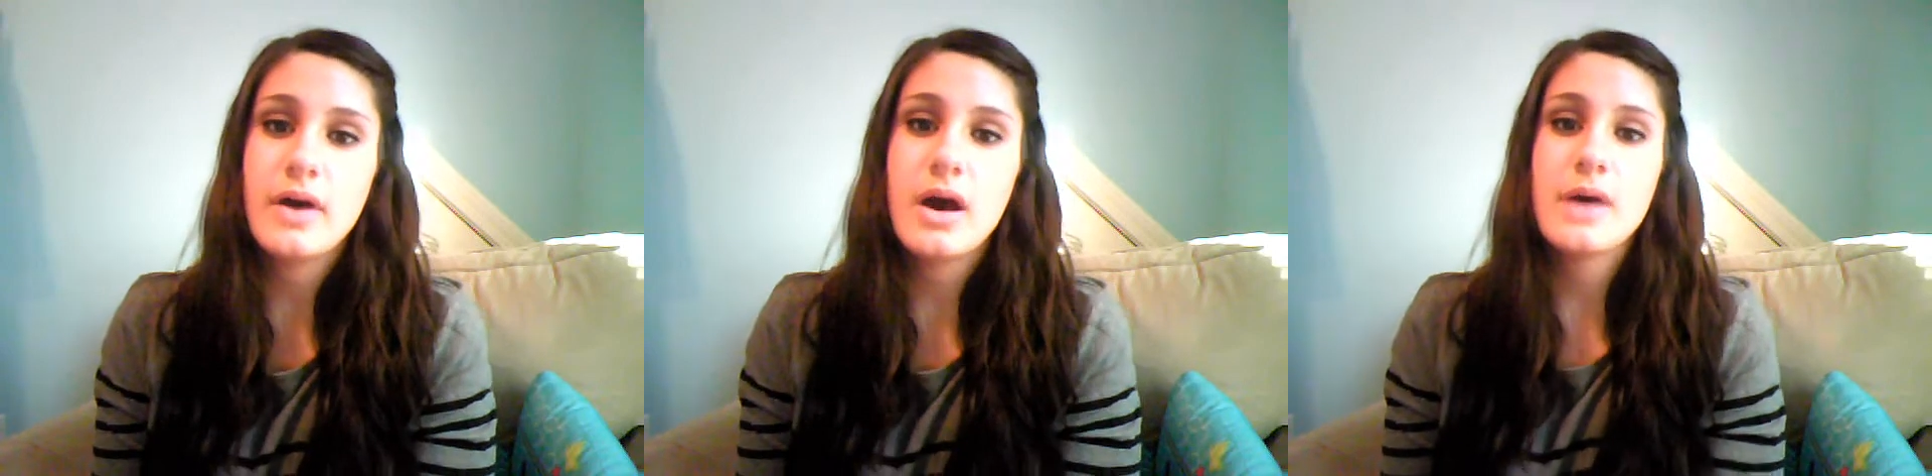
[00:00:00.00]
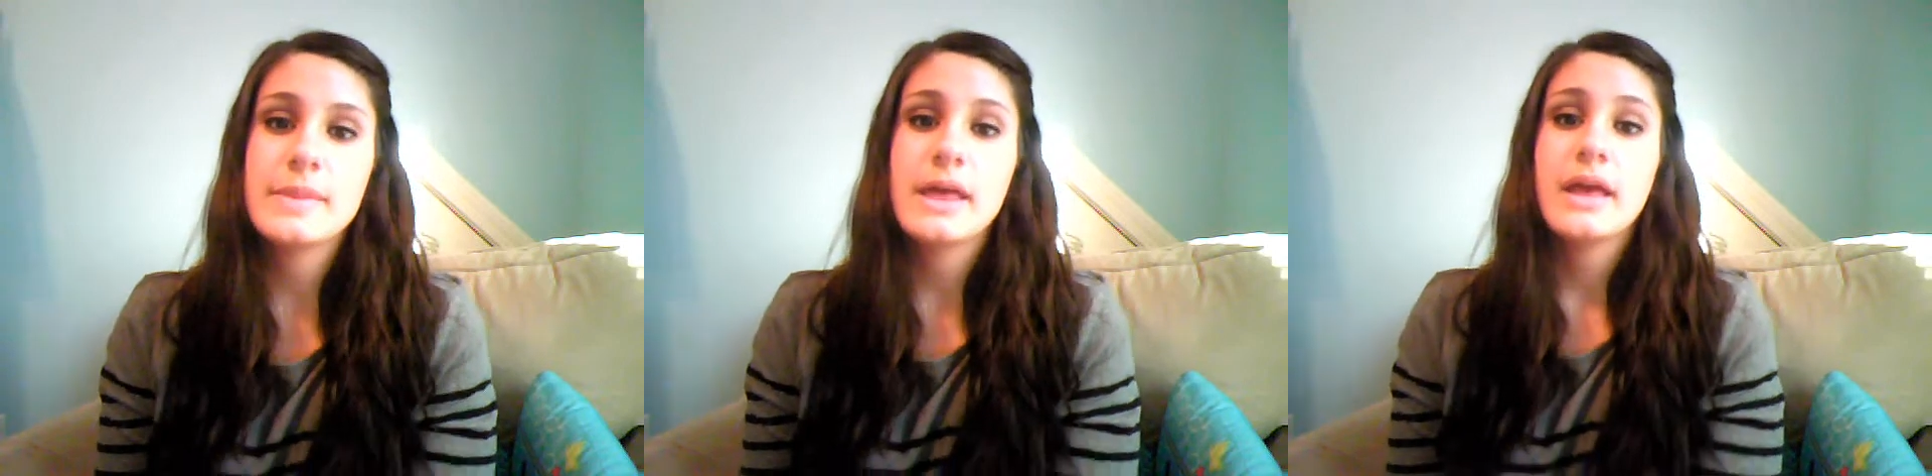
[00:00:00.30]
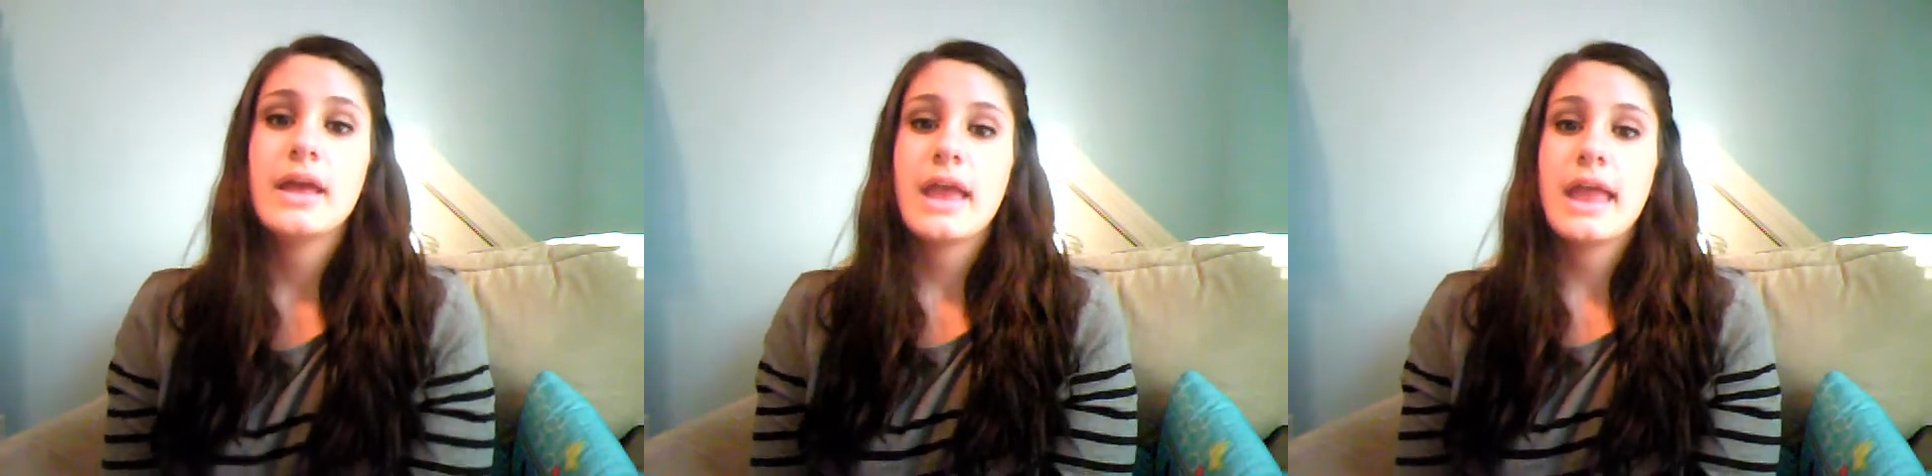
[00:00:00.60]
And
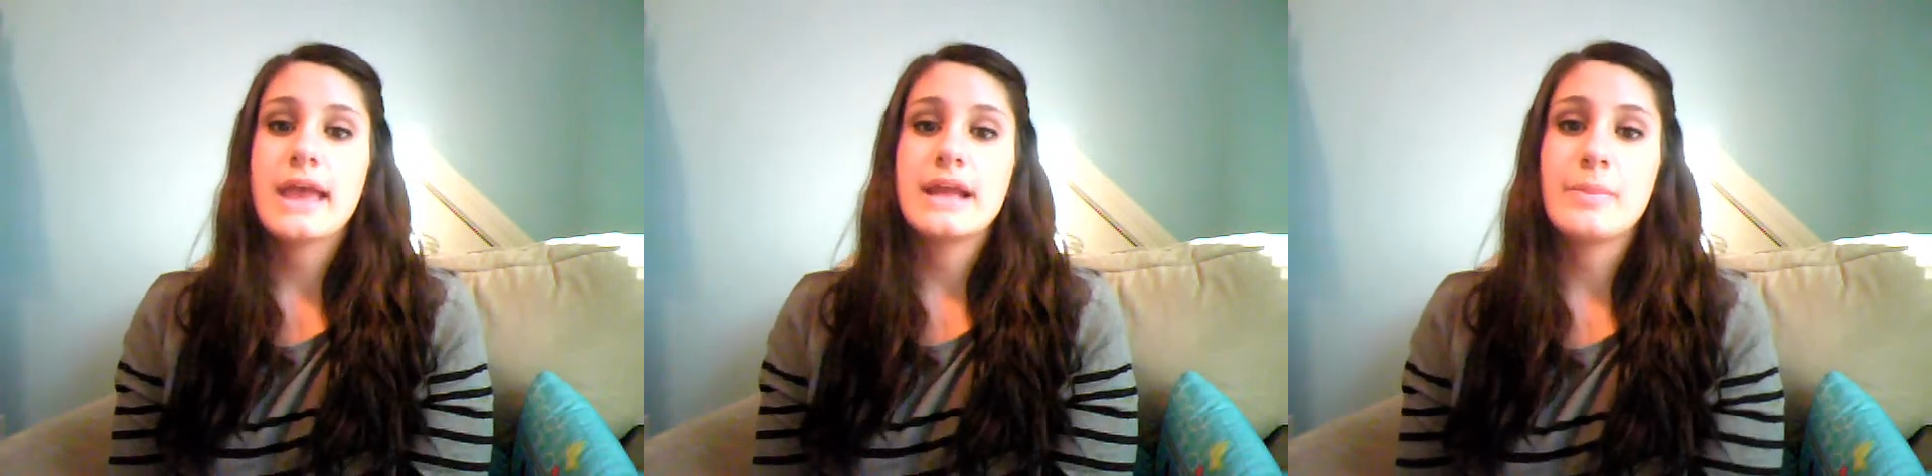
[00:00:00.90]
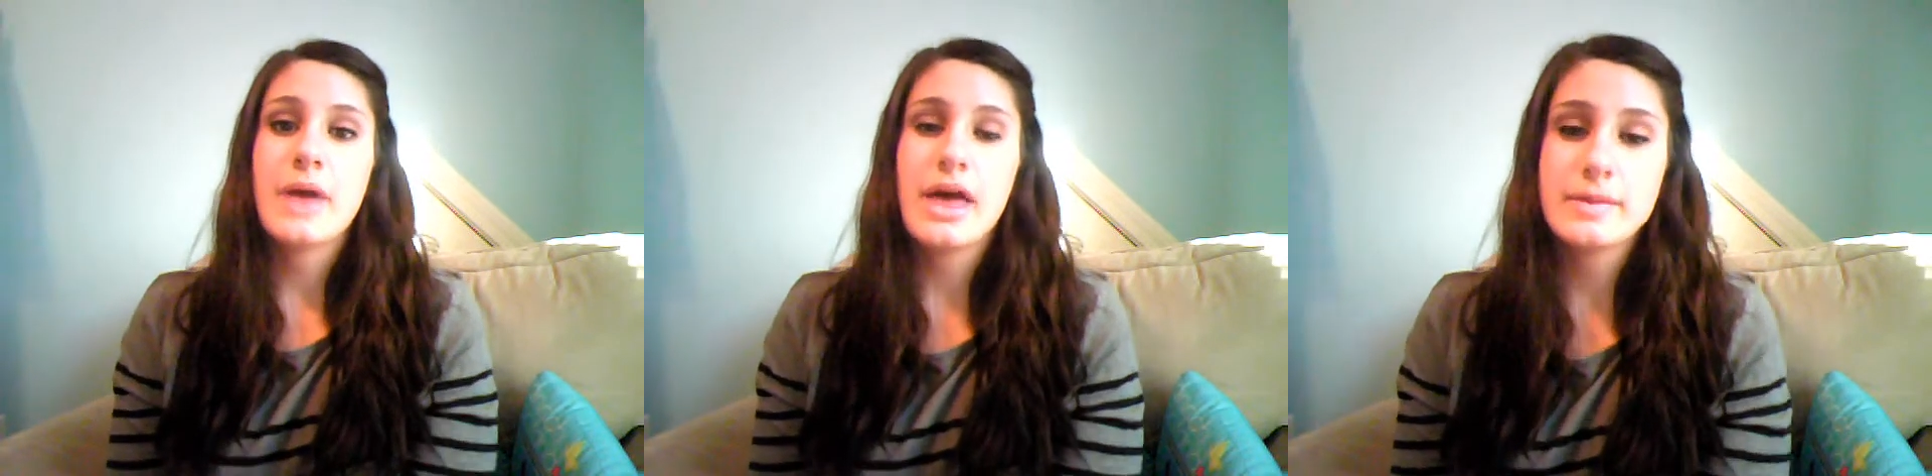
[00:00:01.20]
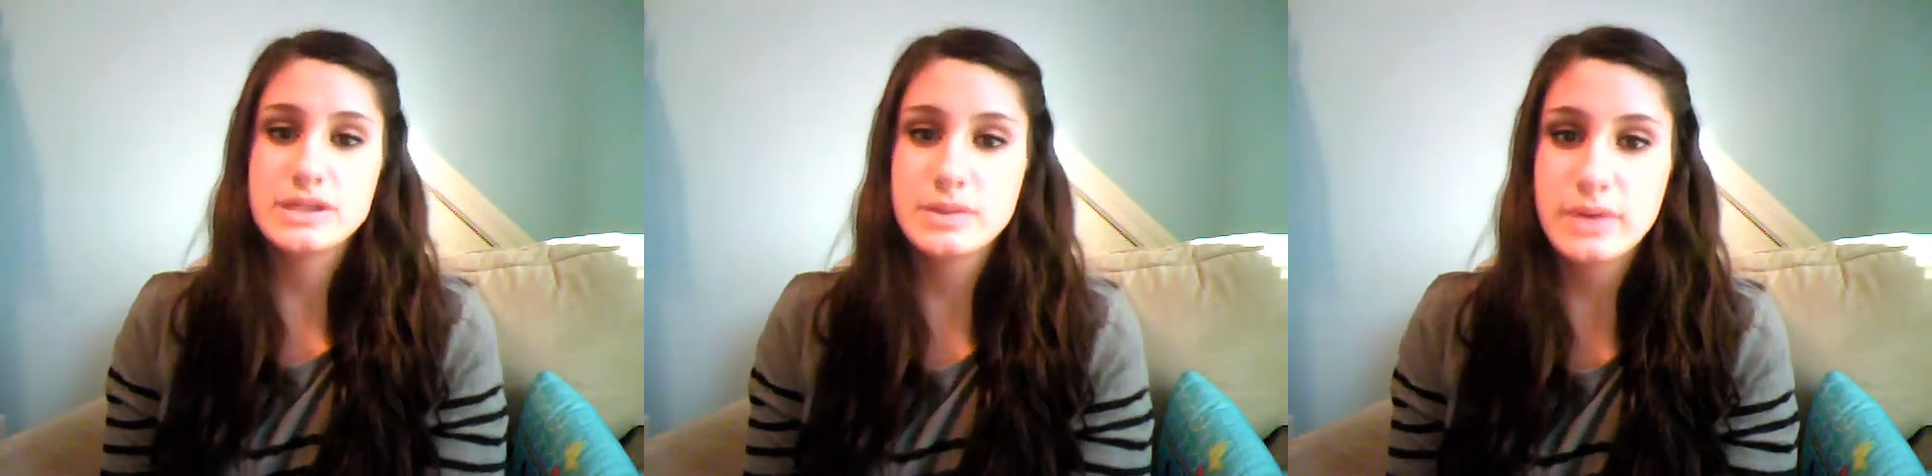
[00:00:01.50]
I'm probably
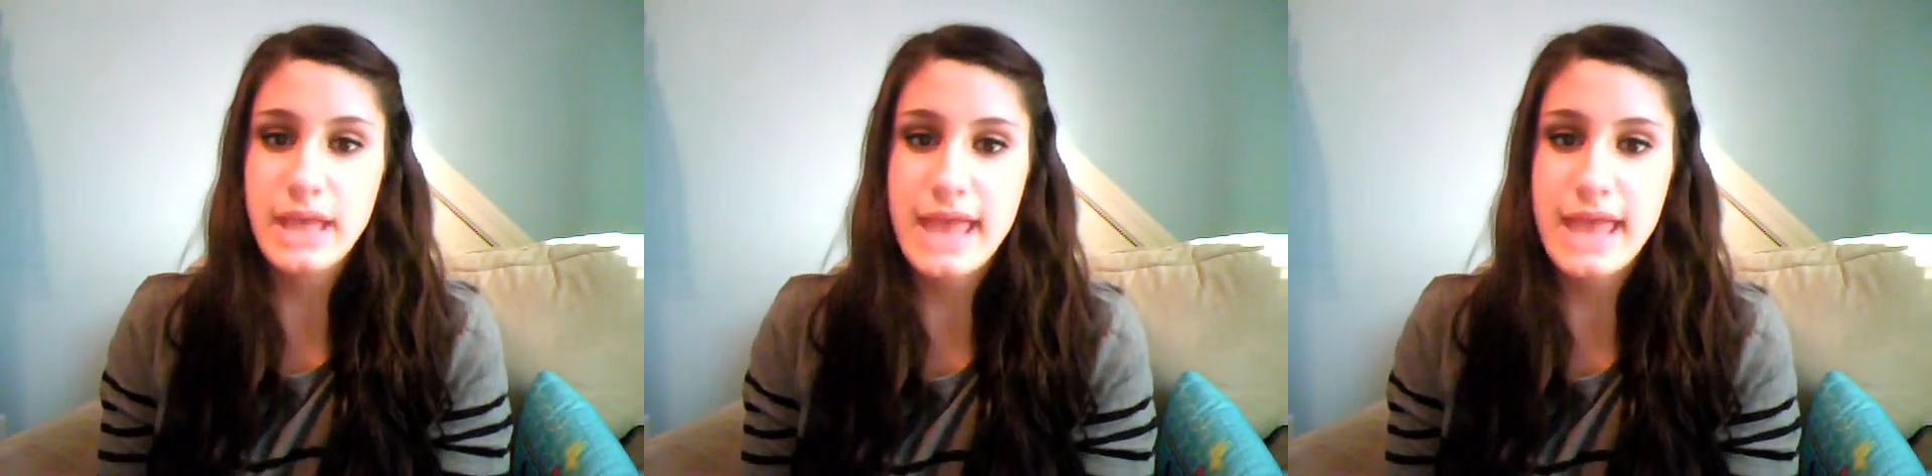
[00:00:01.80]
going to be doing